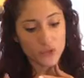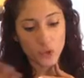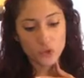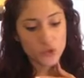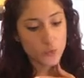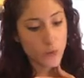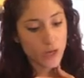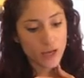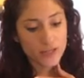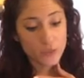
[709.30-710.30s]
don't
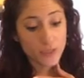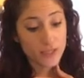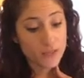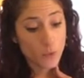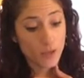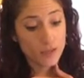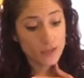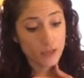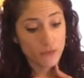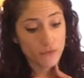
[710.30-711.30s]
sweat the small
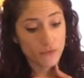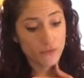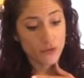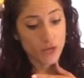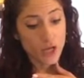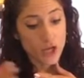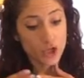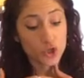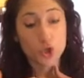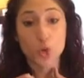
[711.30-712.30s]
stuff.
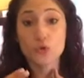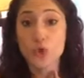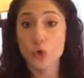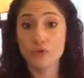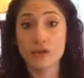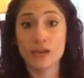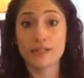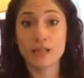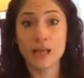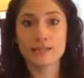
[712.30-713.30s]
Don't
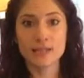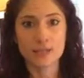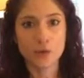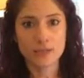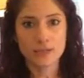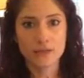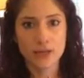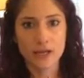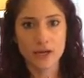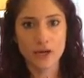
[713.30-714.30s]
overanalyze. I know as a
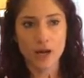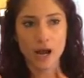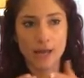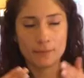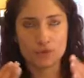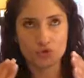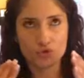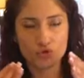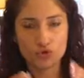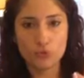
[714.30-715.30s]
thinker, I am a
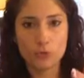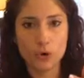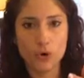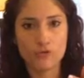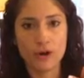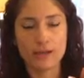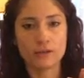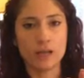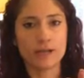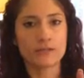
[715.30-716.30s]
super
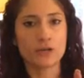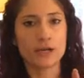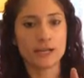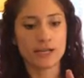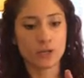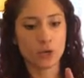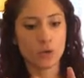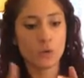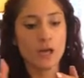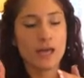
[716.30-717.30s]
overanalyzer, and I
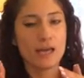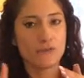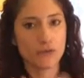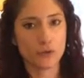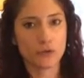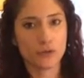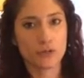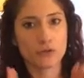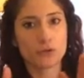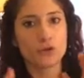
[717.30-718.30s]
know if you're a
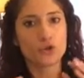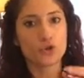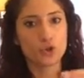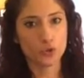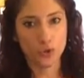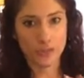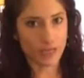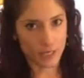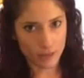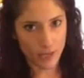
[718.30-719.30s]
thinker, you know
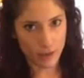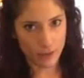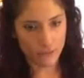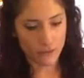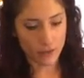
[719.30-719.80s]
exactly how that